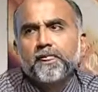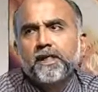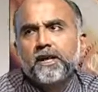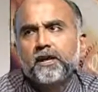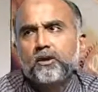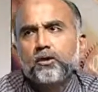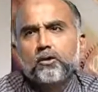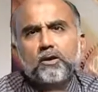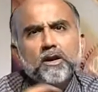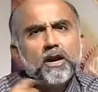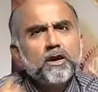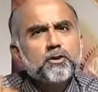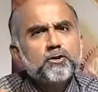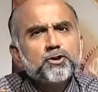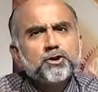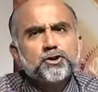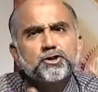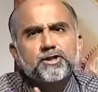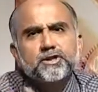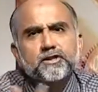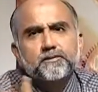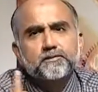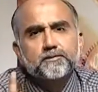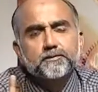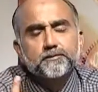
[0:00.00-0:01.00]
Look around
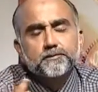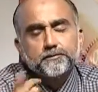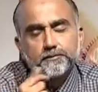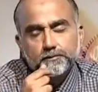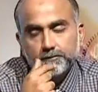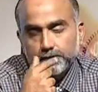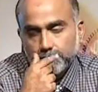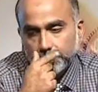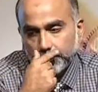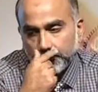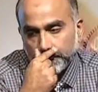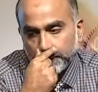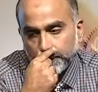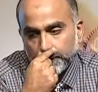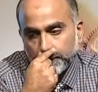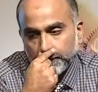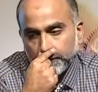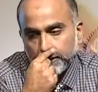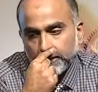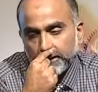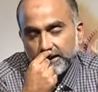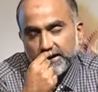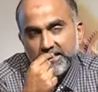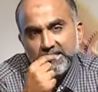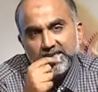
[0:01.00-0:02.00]
yourself.
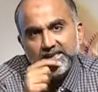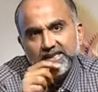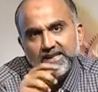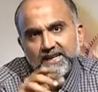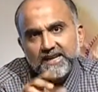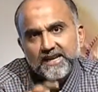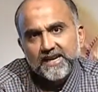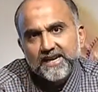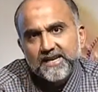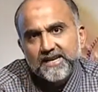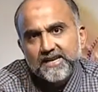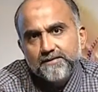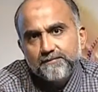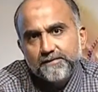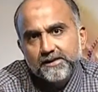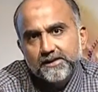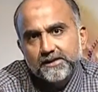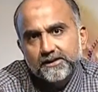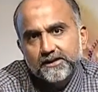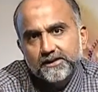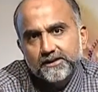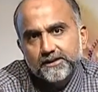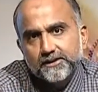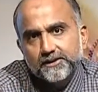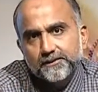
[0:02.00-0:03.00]
Is there any
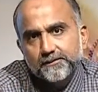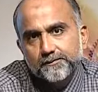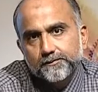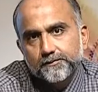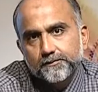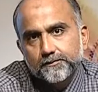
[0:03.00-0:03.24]
business,